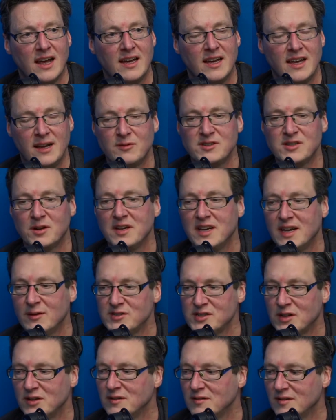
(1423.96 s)
It was
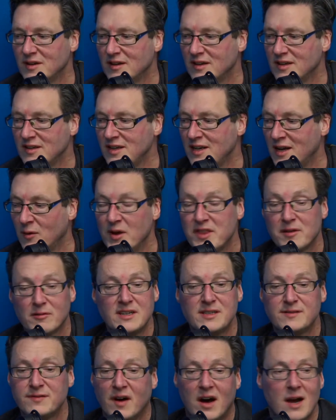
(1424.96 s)
on. You know, whether
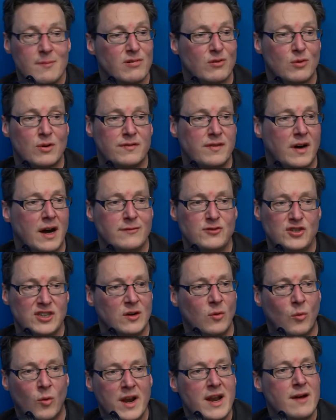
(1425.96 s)
it's fiber or 5G
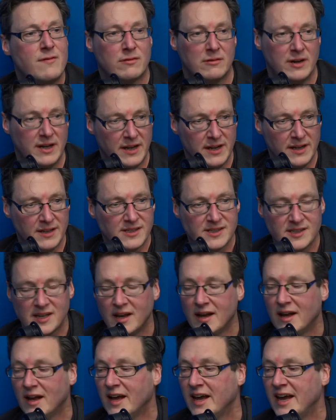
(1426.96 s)
or whatever it is,
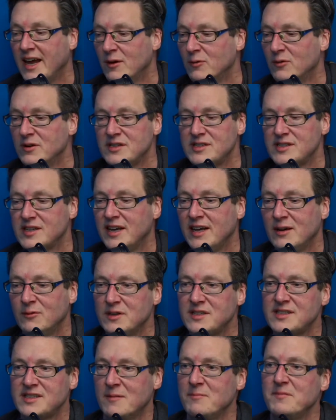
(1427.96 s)
it was
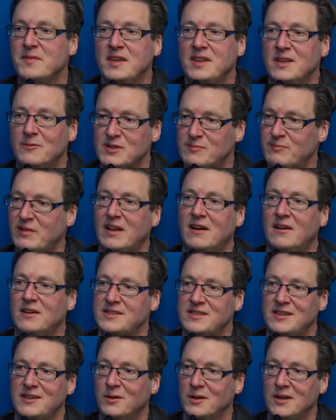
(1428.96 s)
something that was
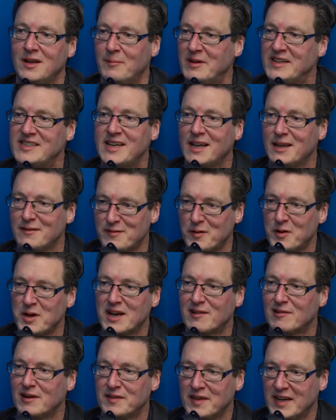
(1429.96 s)
plastered on. I mean,
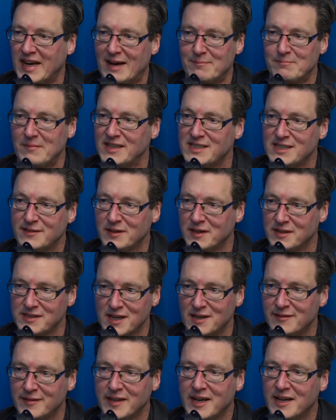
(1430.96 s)
Telefonica, I think, have metaverse
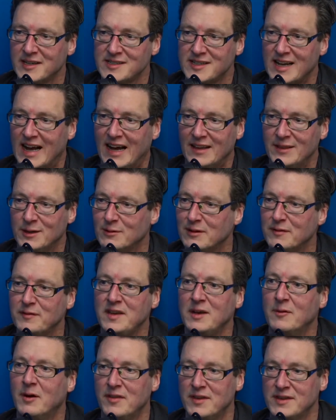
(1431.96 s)
over their stand. There are a
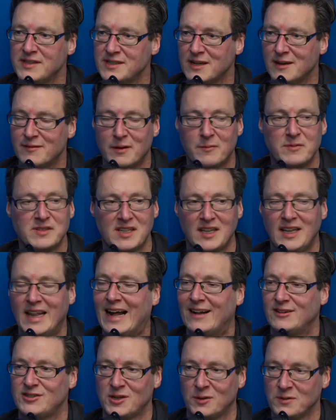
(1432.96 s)
few others that have obviously
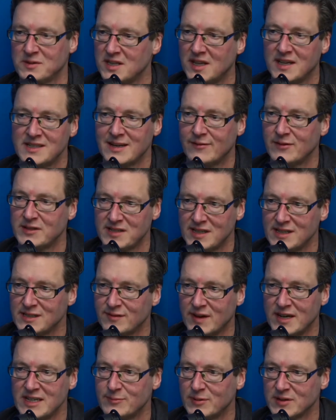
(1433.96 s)
latched onto this ever since
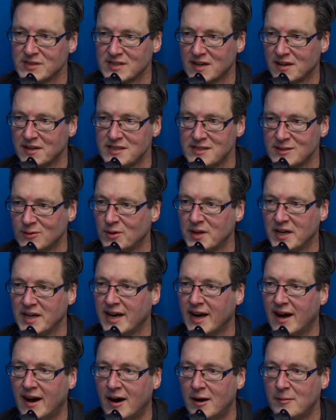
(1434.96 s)
Facebook started talking
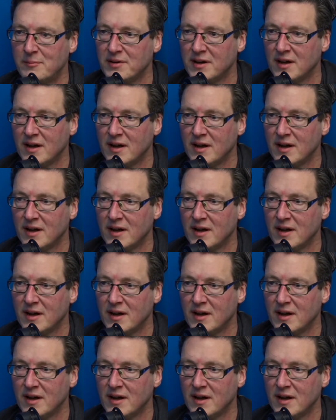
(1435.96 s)
it up.